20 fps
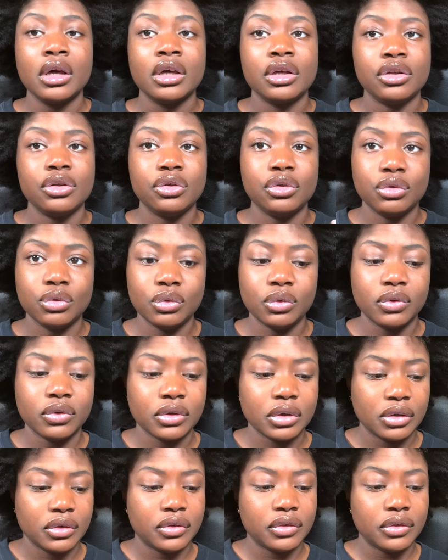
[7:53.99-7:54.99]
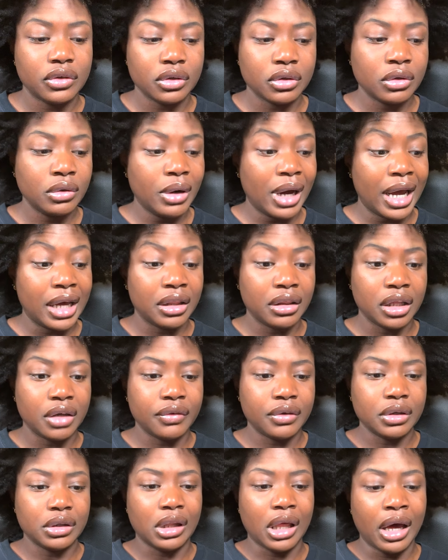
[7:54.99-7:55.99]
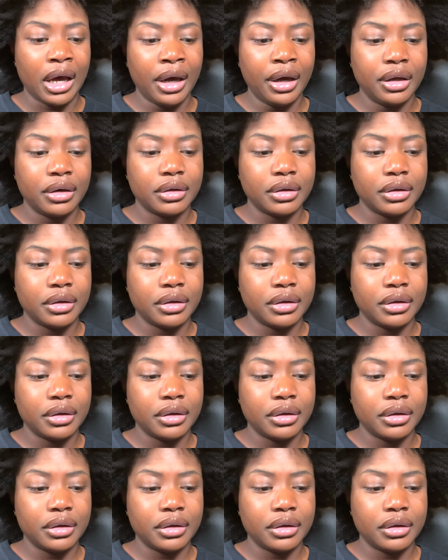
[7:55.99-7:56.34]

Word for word: use still. I love it a lot.